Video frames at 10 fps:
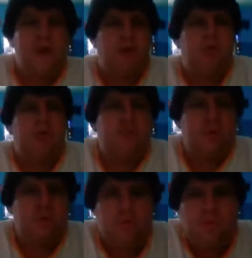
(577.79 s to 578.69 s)
I
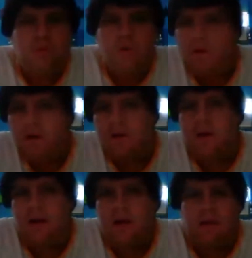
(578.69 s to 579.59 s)
wish it was more
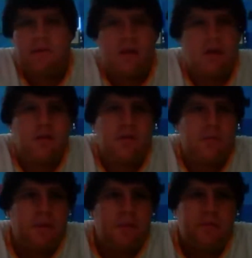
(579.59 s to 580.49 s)
organized. I don't know.
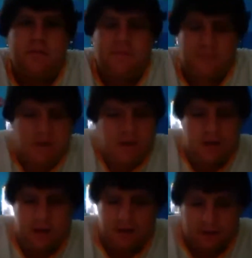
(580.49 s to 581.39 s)
Maybe it's a
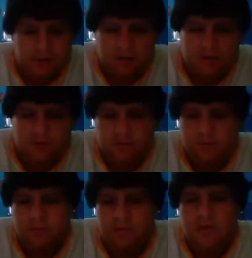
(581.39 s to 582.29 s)
setting I need to look
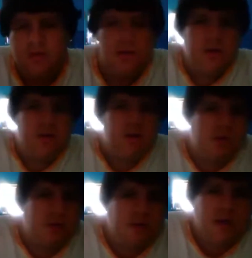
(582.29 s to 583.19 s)
into.
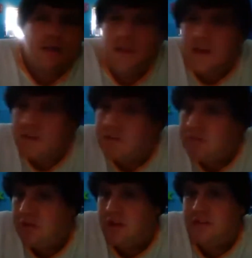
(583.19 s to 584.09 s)
I think it
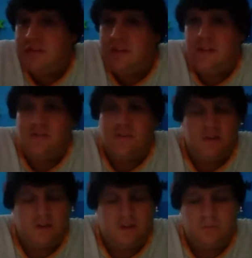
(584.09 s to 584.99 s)
started at
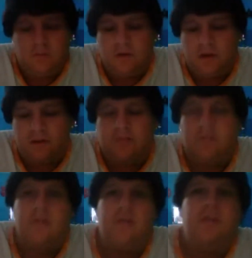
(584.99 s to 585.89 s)
10:30. We're going to have
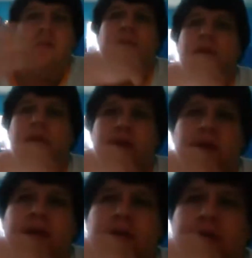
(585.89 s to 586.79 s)
to
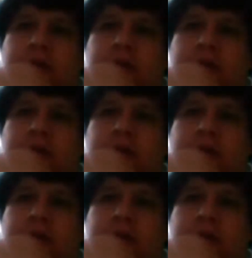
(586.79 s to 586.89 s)
kind of